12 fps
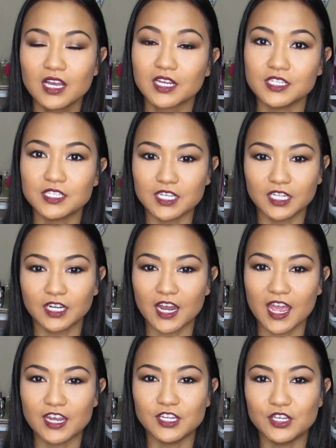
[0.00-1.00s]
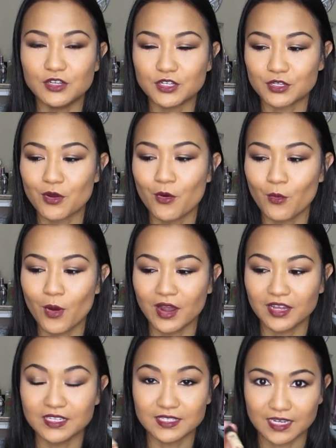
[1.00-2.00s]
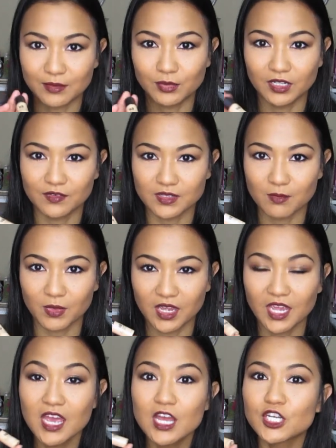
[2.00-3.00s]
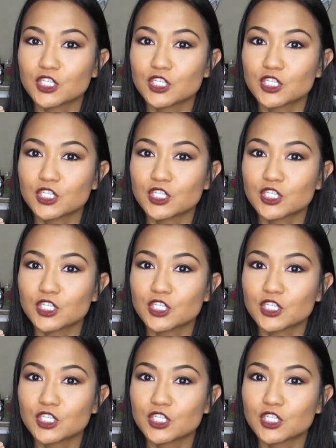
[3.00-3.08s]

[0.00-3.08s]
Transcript: concealer and you just want a sample of something,